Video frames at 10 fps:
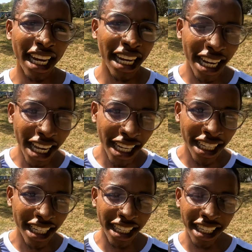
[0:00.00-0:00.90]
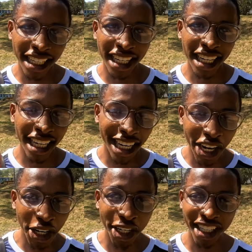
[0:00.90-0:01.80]
learn
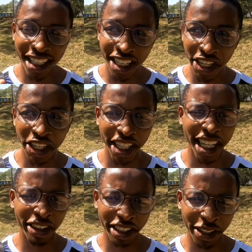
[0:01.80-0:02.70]
learn, learn. And I